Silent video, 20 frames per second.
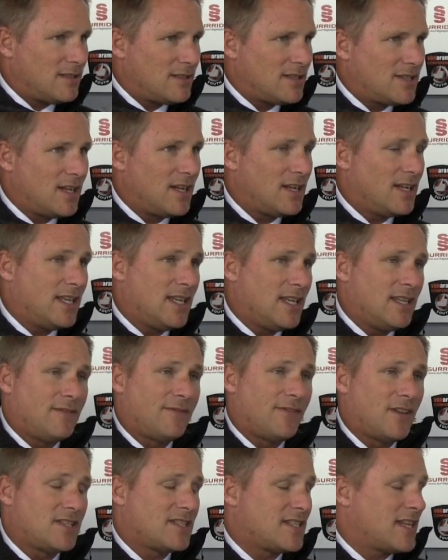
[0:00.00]
and certainly in the
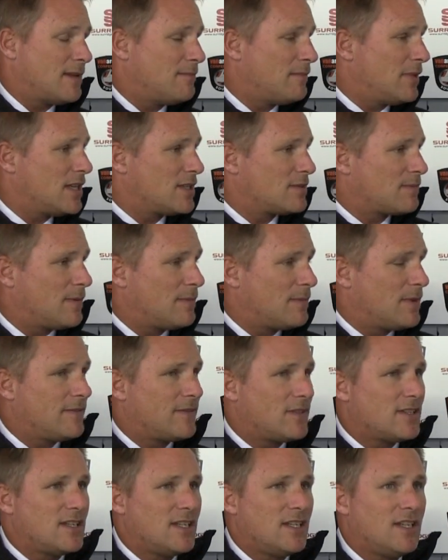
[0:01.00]
first 10 minutes when we've
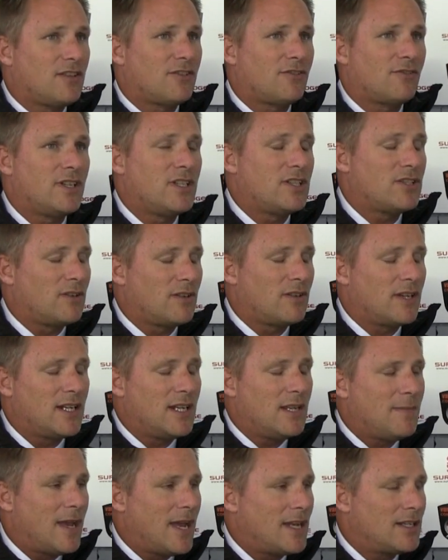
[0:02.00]
conceded three
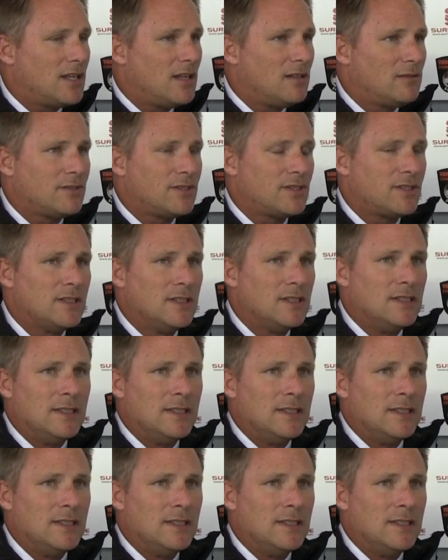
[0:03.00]
shockingly bad goals.